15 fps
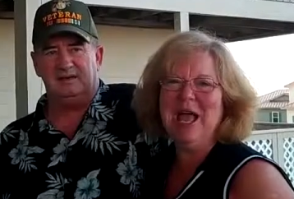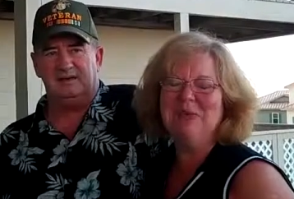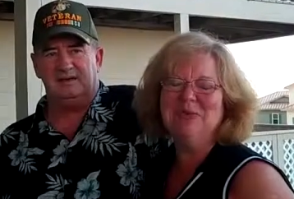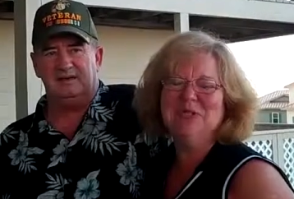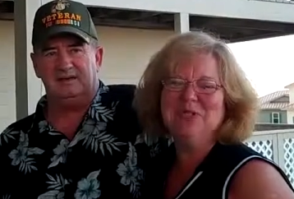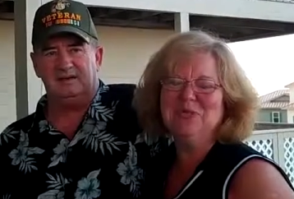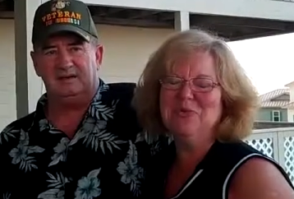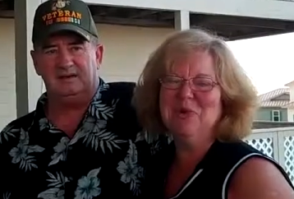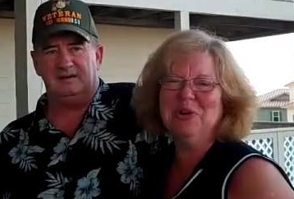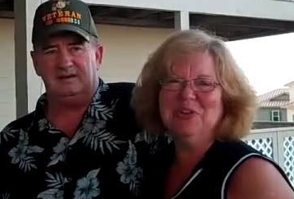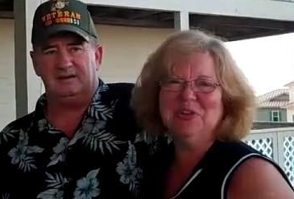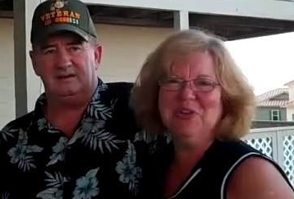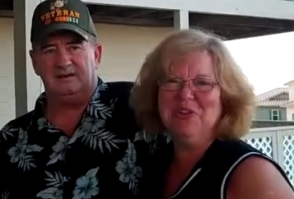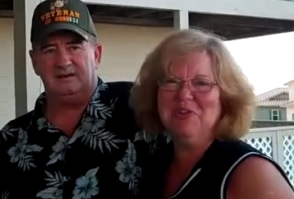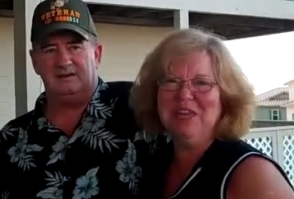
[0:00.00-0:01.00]
Speaker 1: an absolute
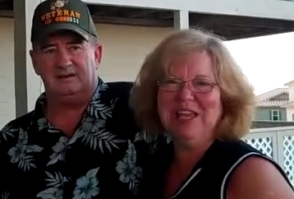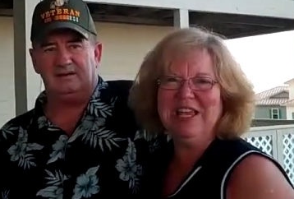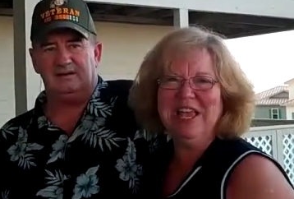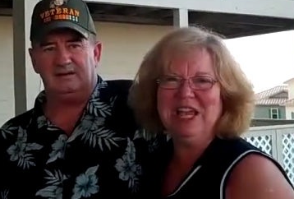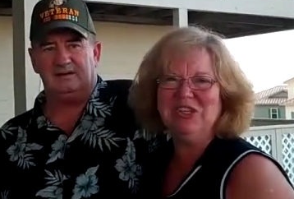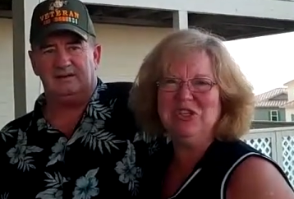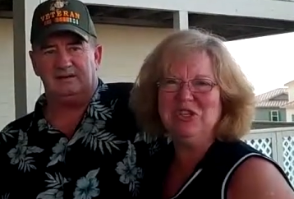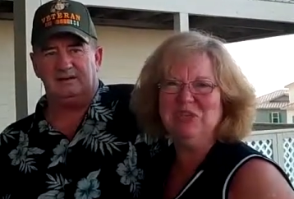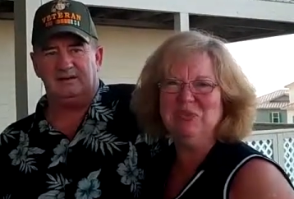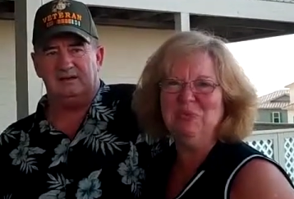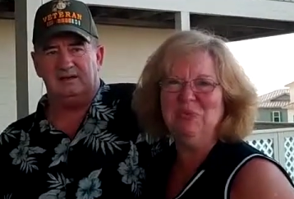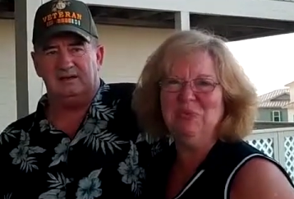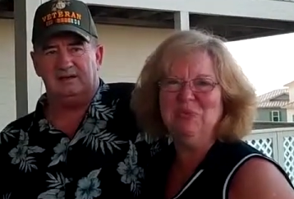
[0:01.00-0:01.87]
wonderful vacation.